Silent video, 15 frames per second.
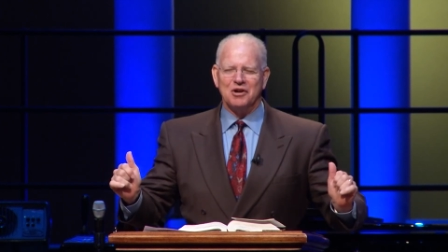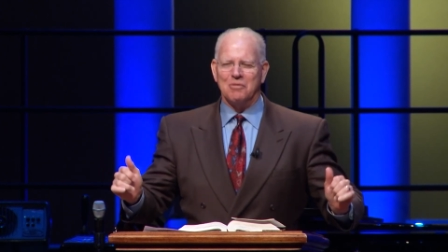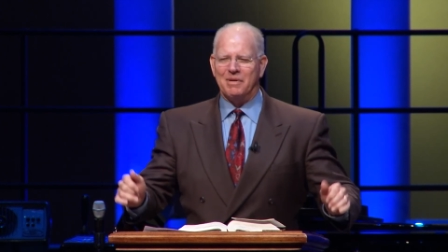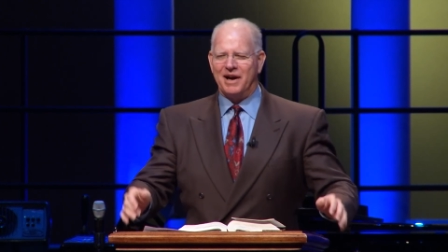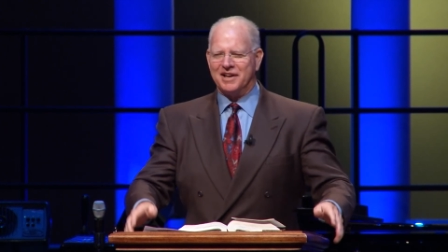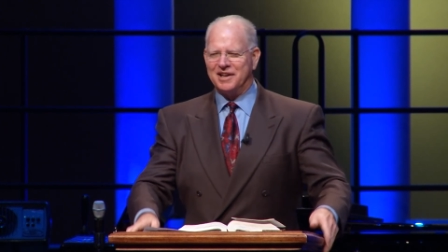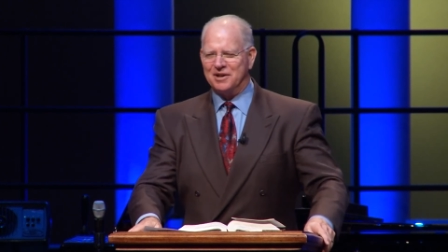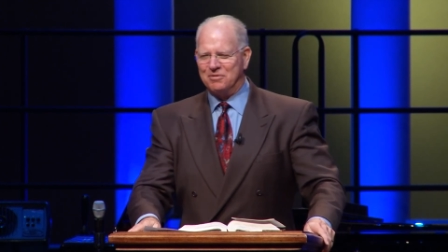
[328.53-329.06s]
go
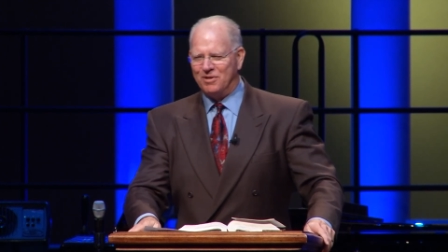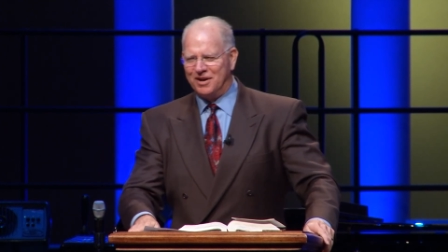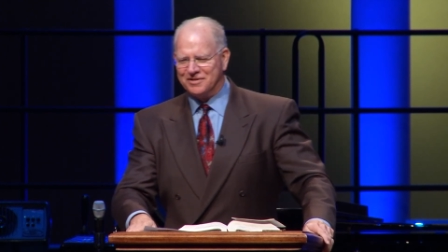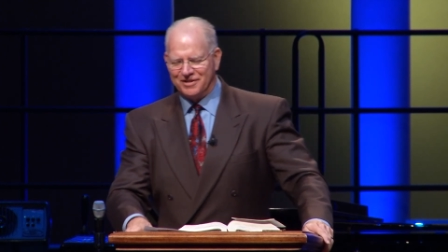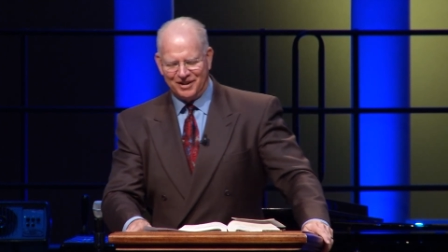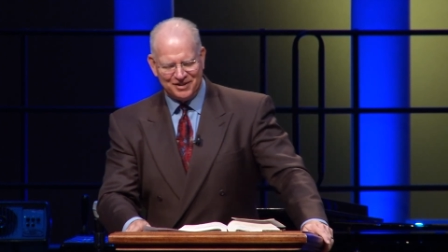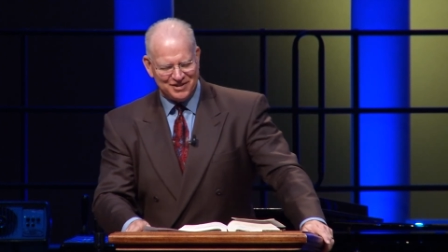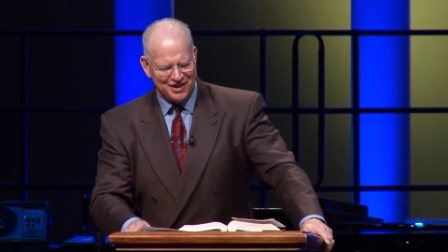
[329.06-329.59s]
back in and watch a
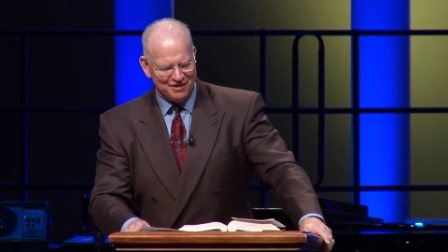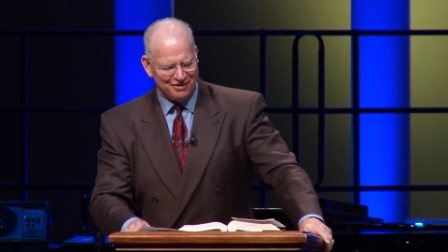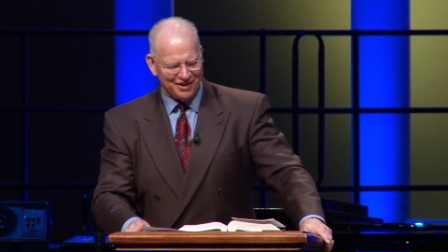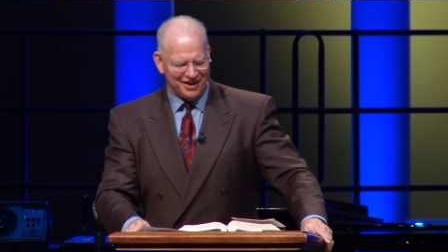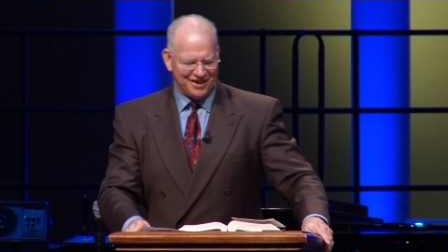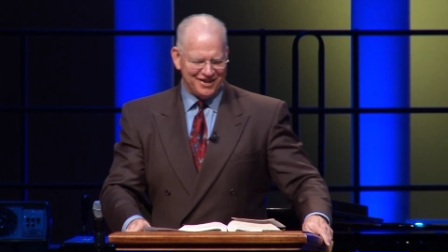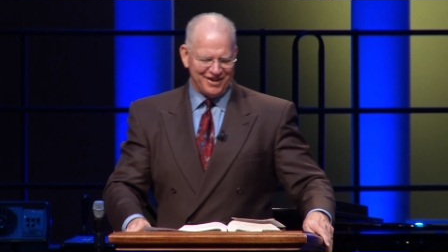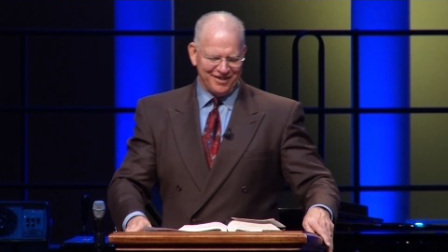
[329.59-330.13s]
little
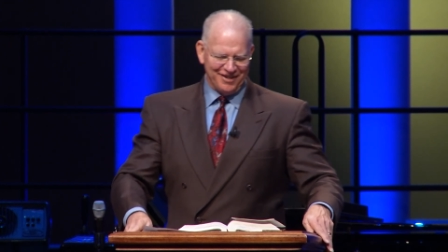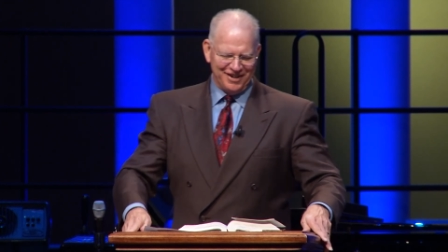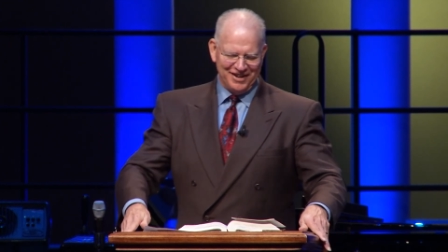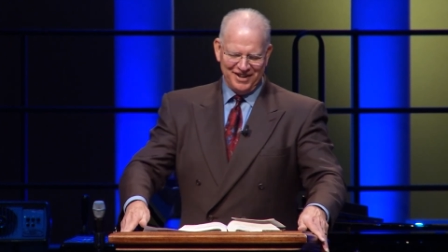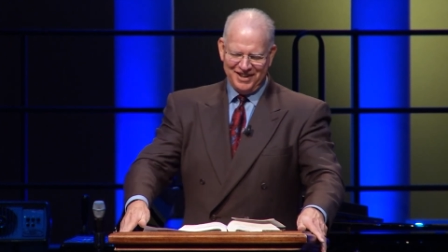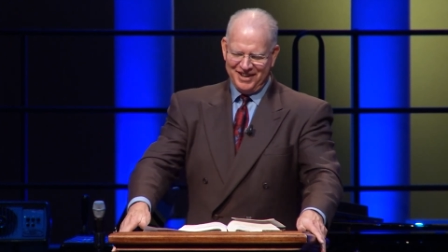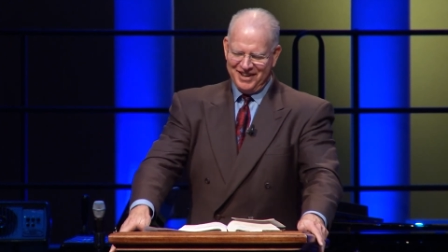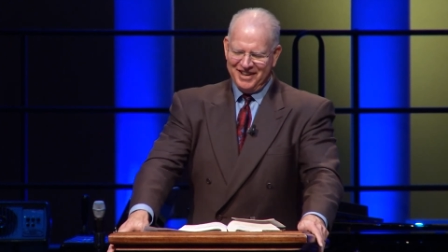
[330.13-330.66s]
TV.
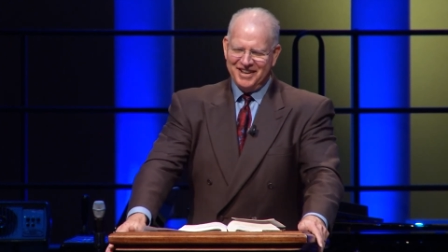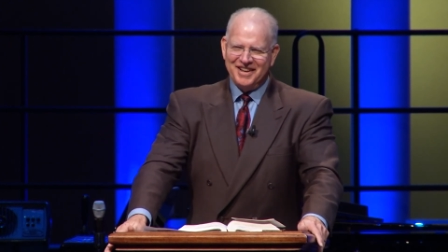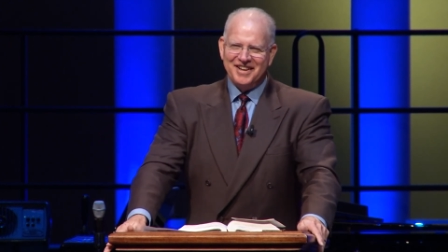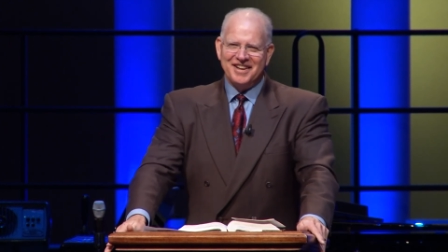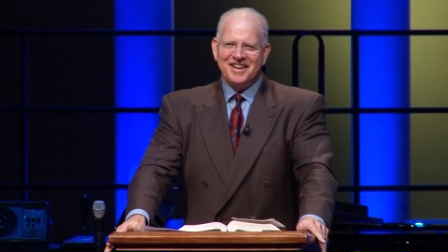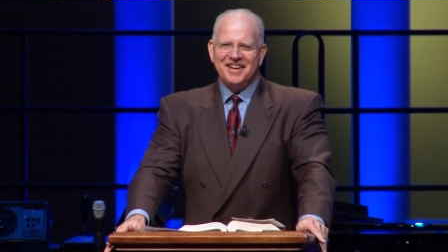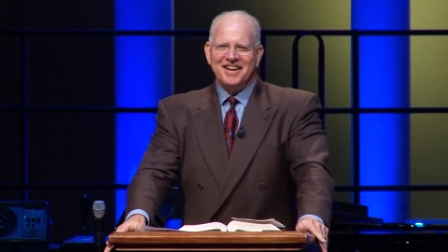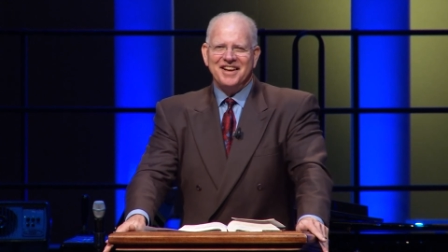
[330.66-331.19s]

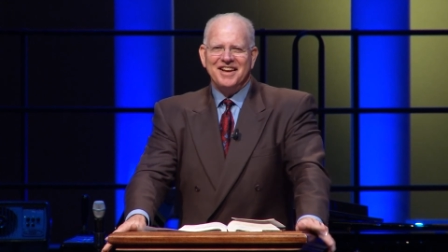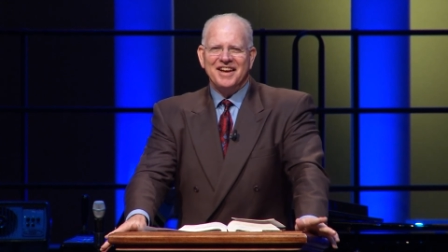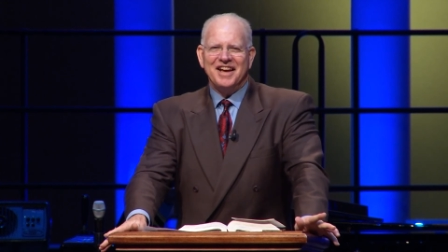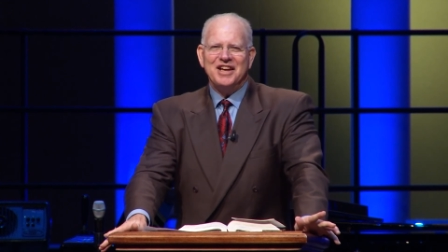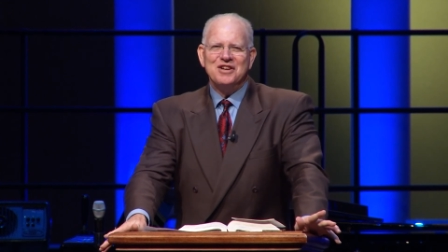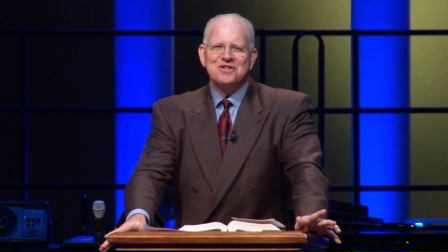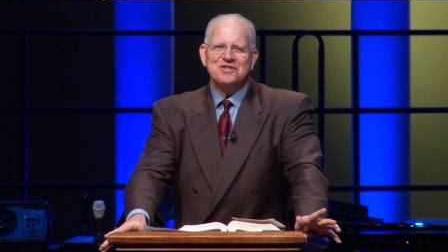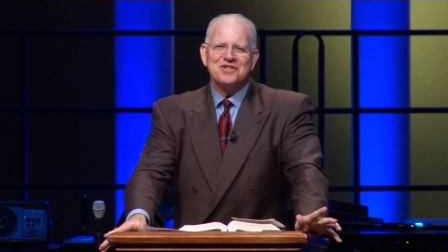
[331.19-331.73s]
He
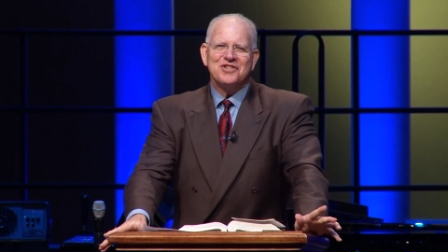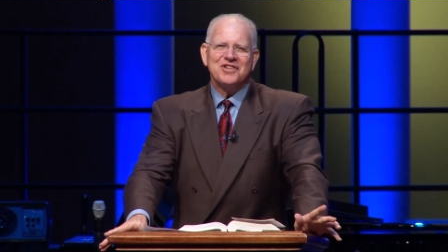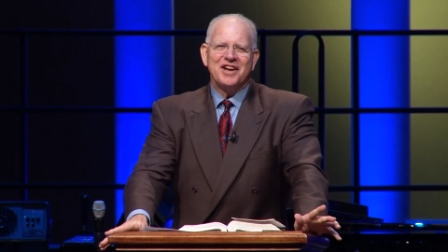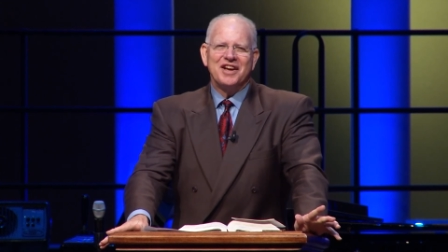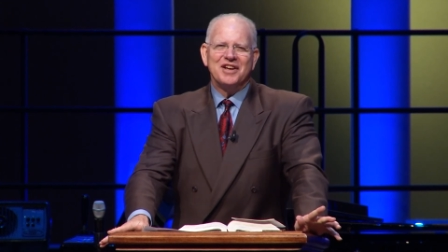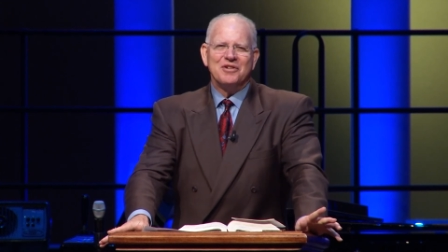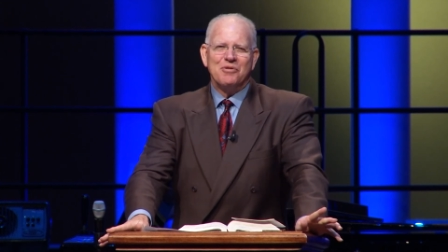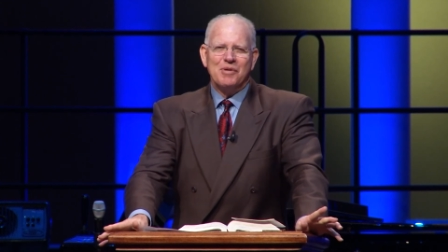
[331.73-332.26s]
used to
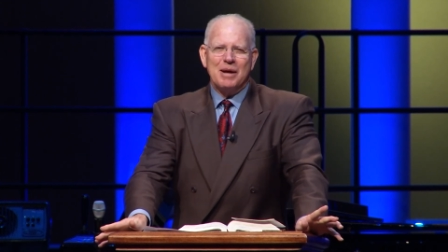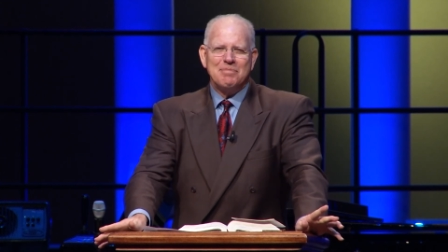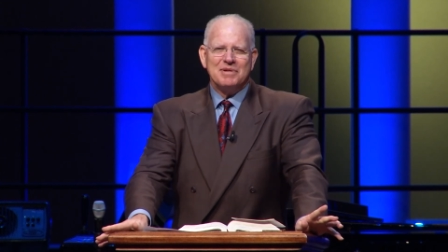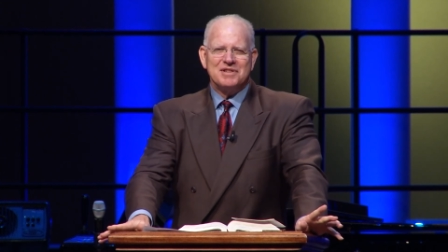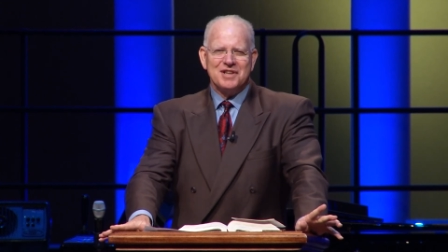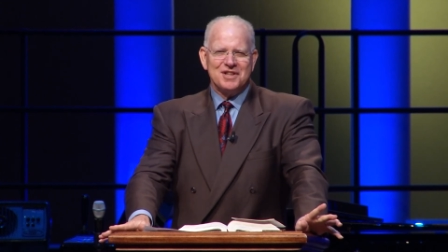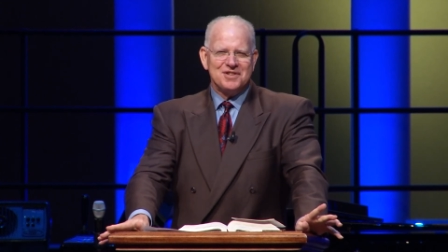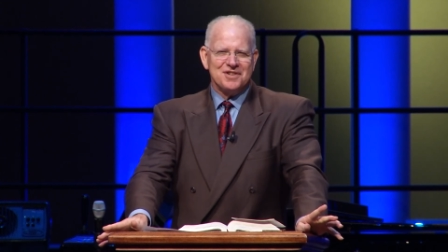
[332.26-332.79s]
say in
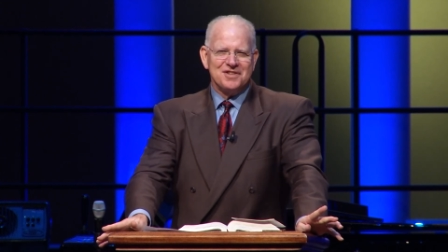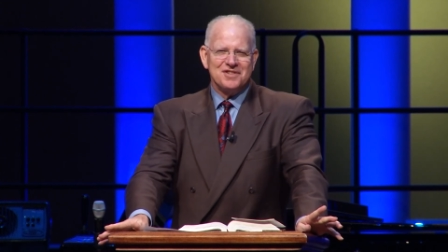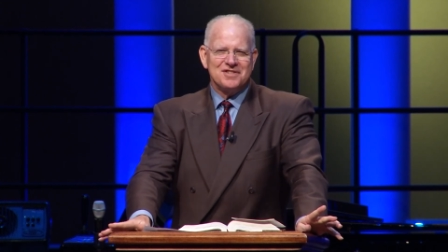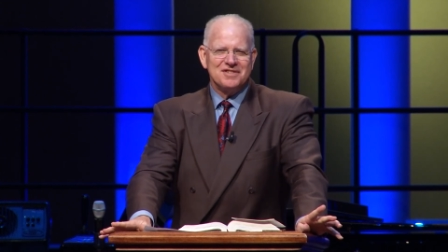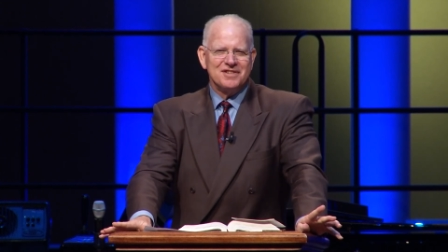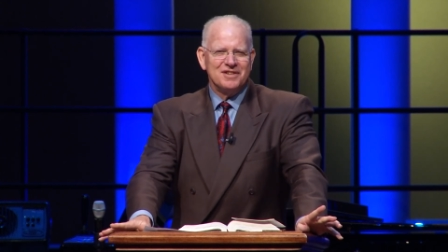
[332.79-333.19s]
repetitions,